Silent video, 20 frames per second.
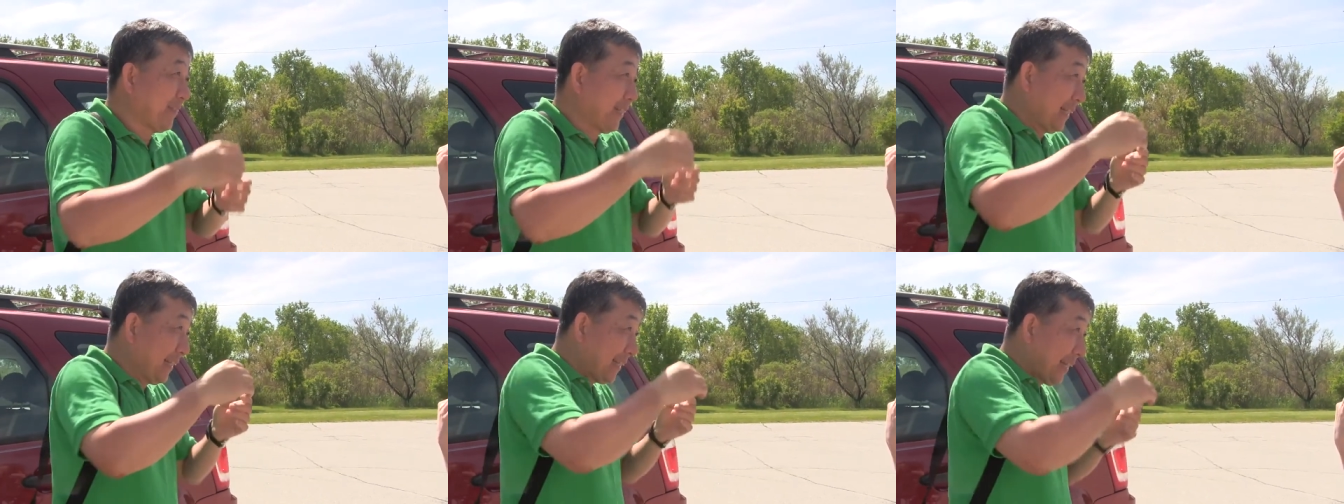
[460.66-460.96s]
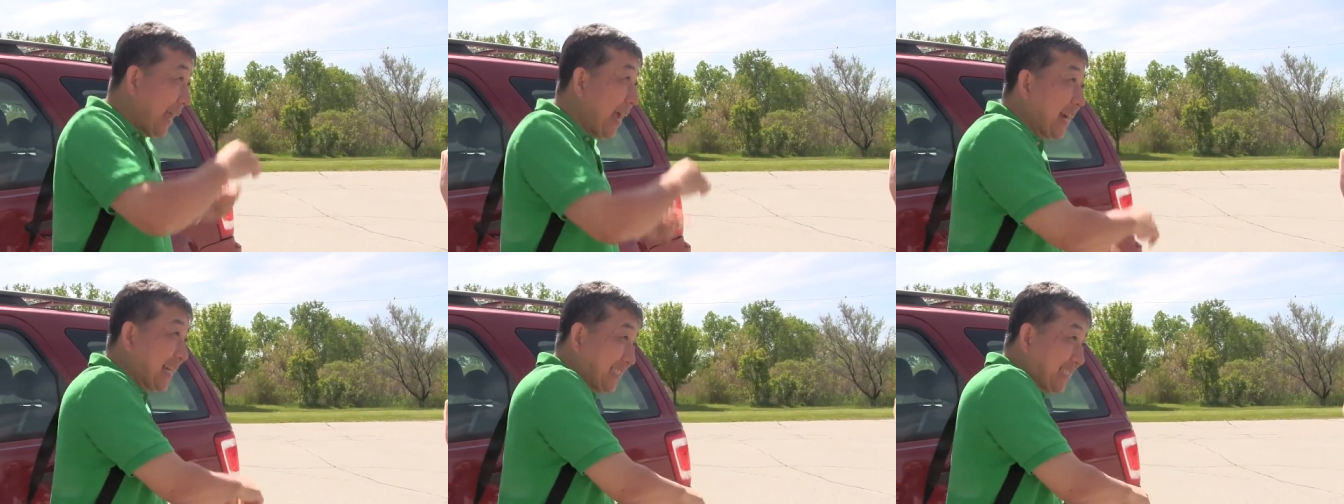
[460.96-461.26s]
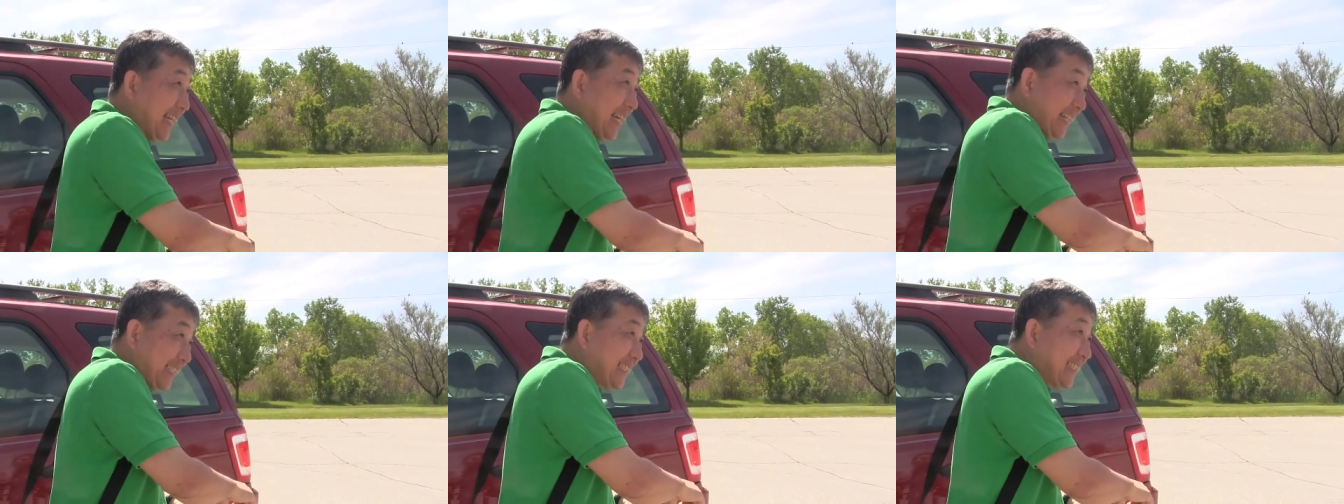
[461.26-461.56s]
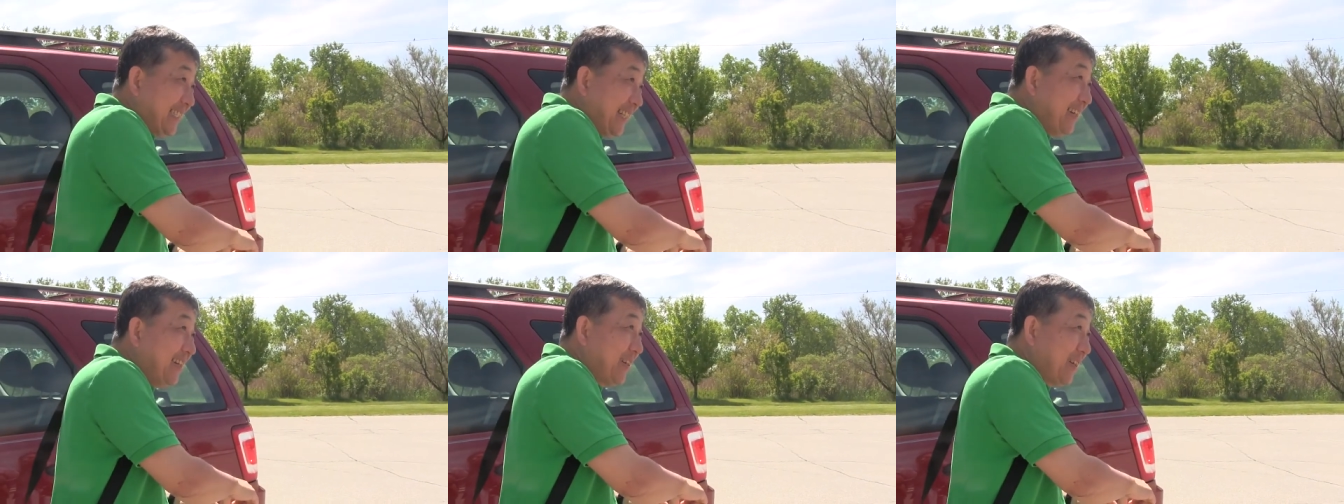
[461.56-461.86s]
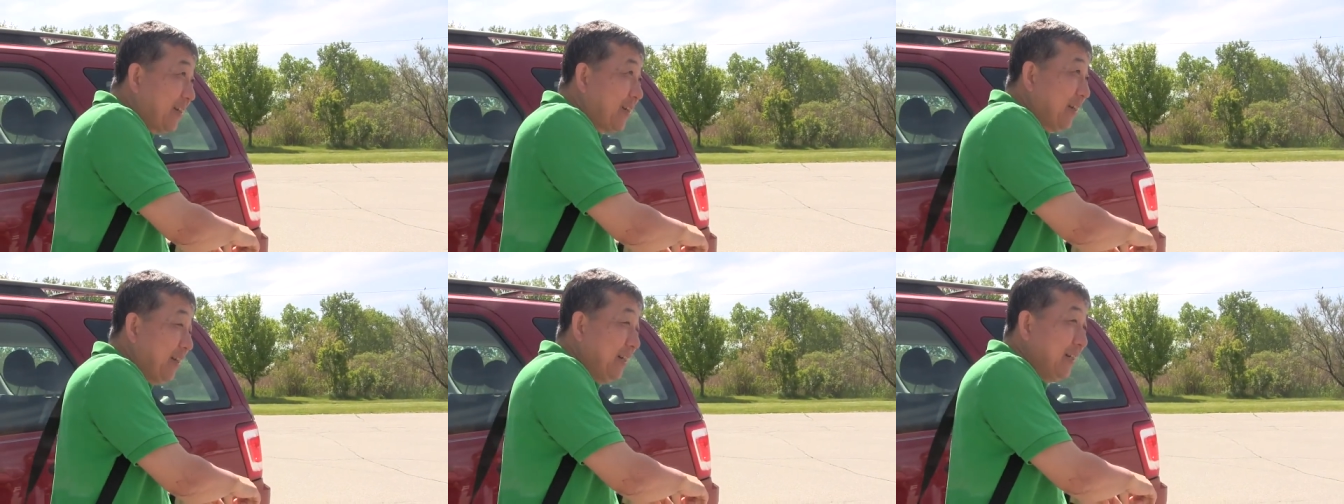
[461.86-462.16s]
to get access.
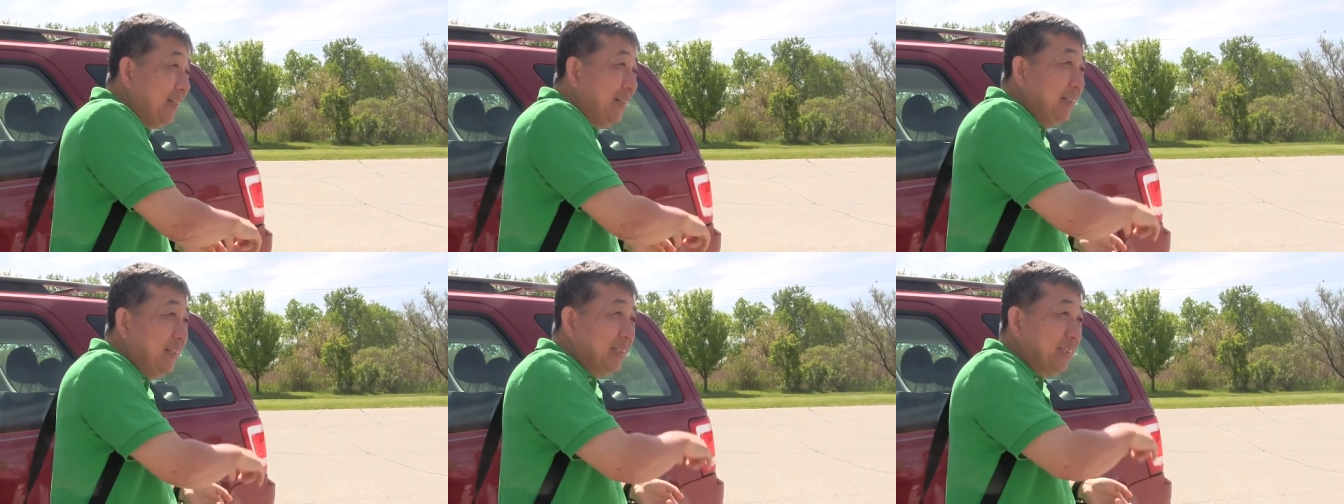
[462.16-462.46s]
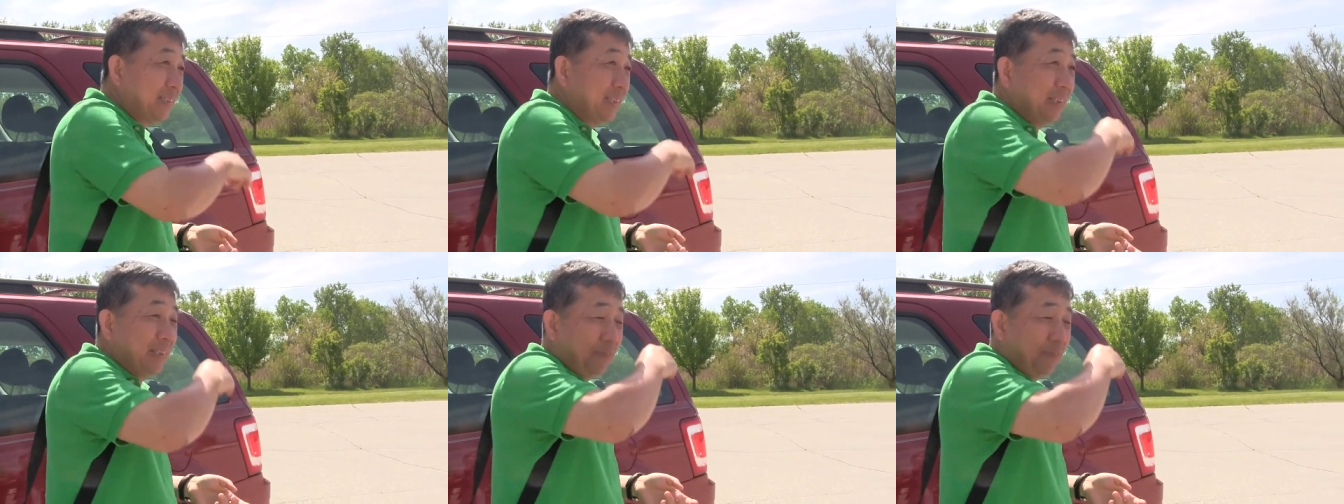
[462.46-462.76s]
Yeah? So